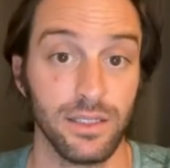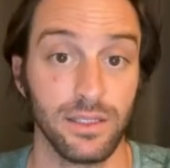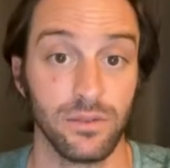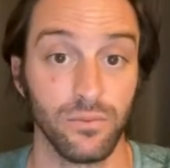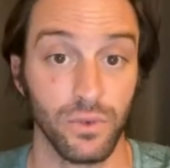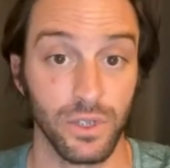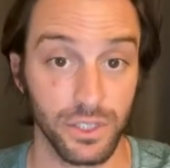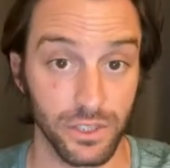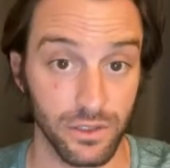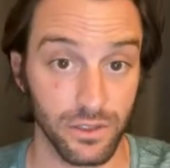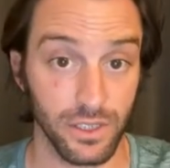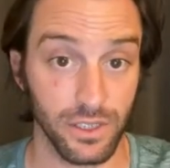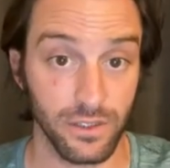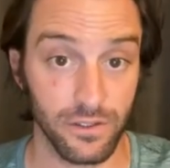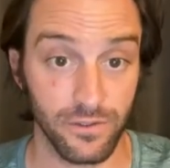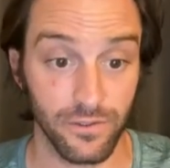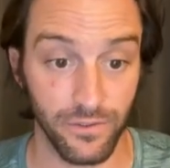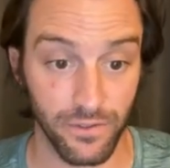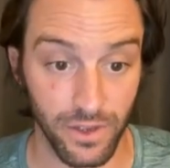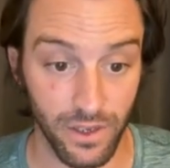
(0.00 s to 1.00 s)
And when you're in
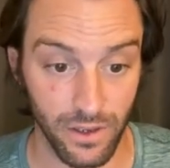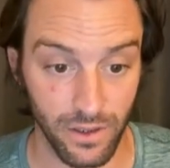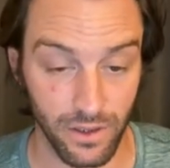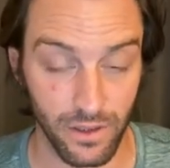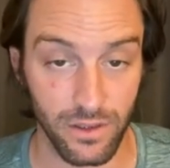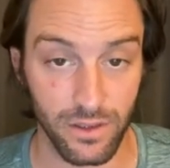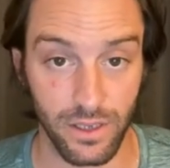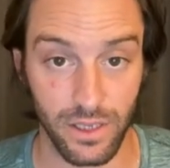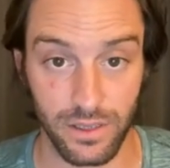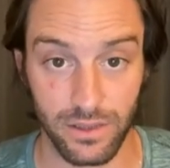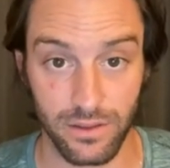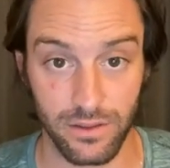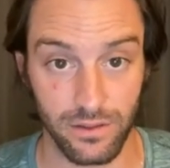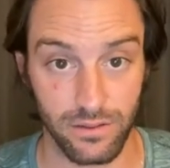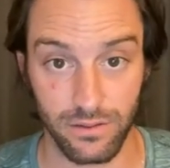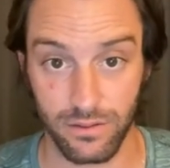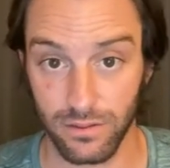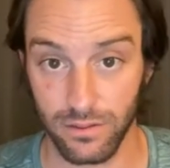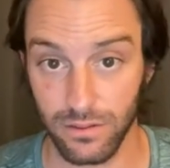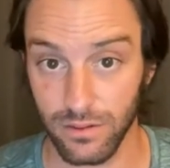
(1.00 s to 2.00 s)
fear, it's
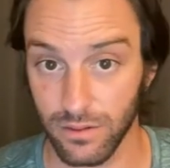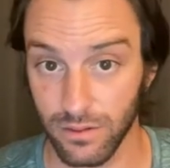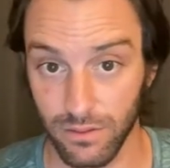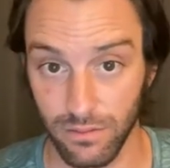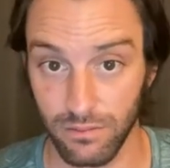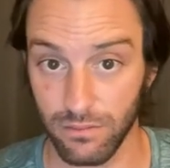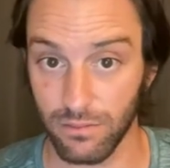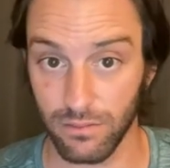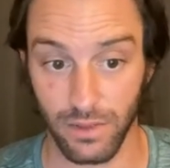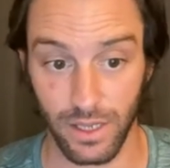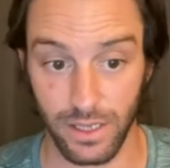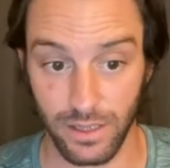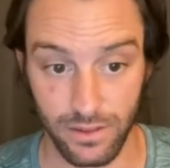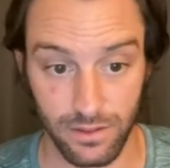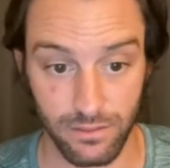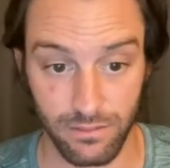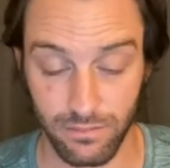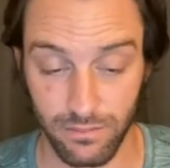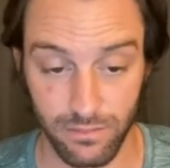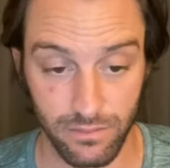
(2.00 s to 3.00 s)
like
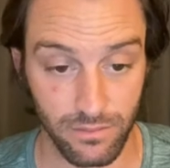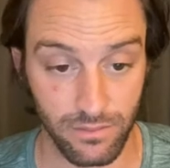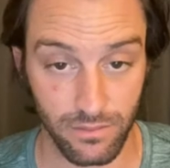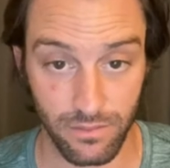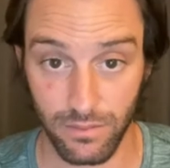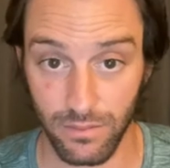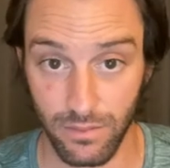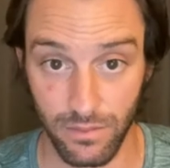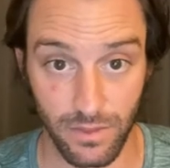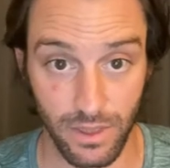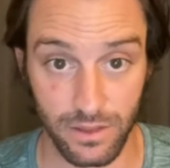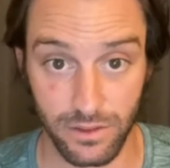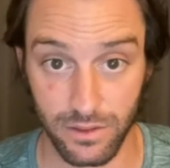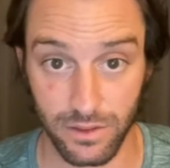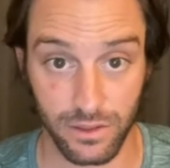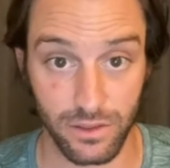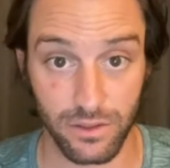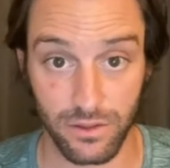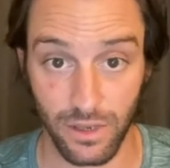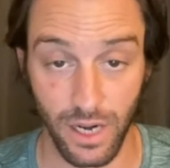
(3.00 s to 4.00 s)
it's
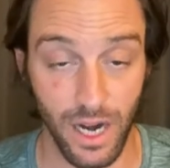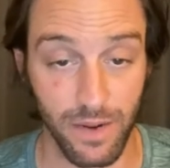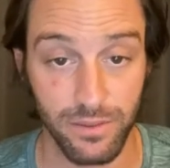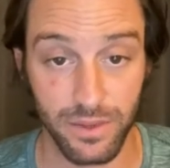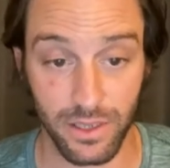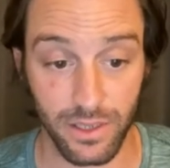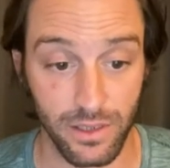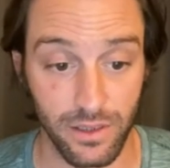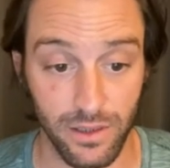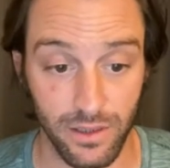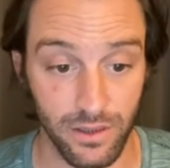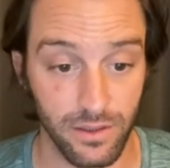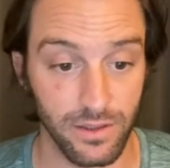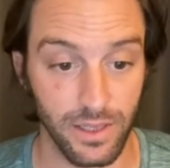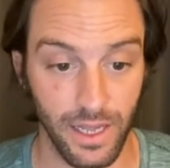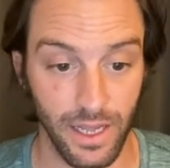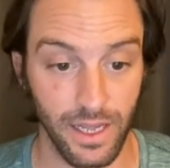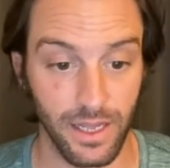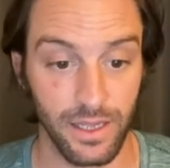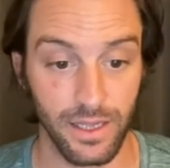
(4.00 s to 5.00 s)
described here
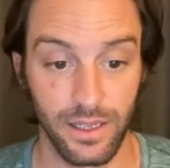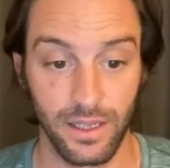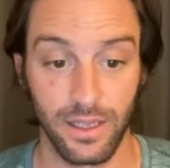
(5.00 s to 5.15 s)
that